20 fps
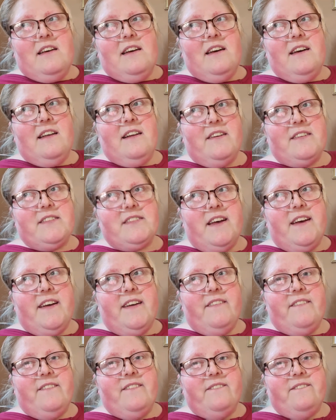And I was
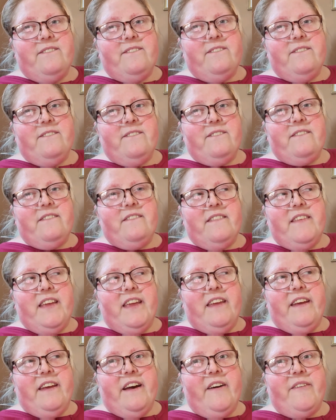like,
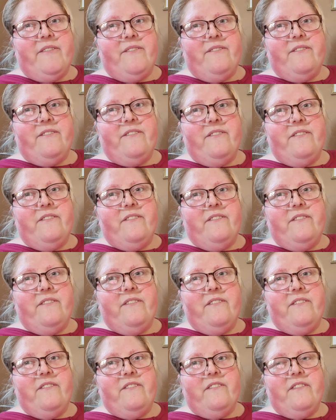yep.
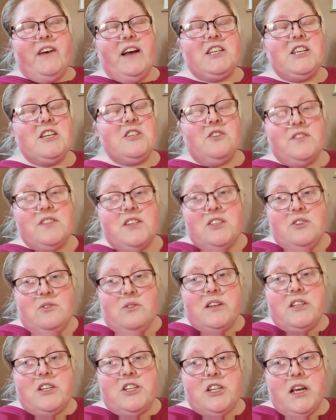And she's obviously
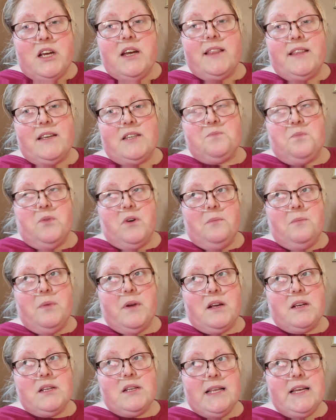talking shit at this point
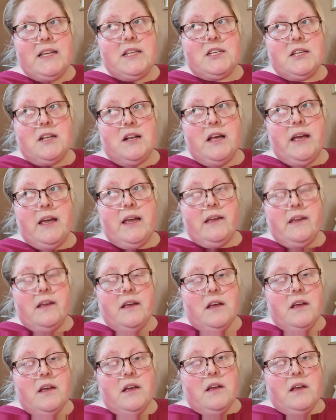because literally
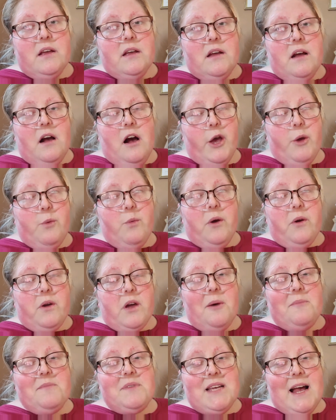I woke
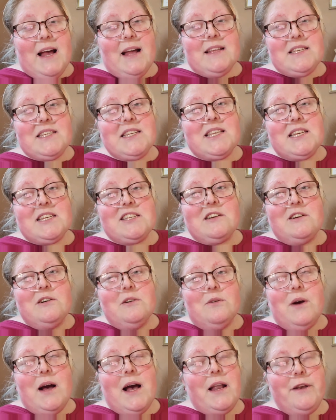up to answer this
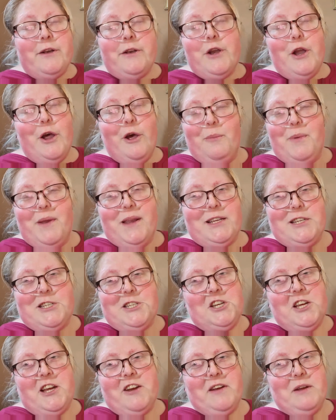call and nobody's
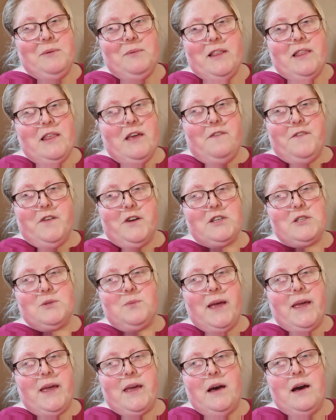cheery when they first
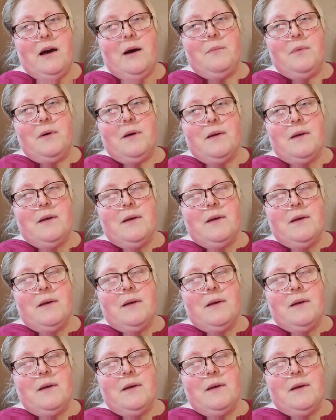wake up.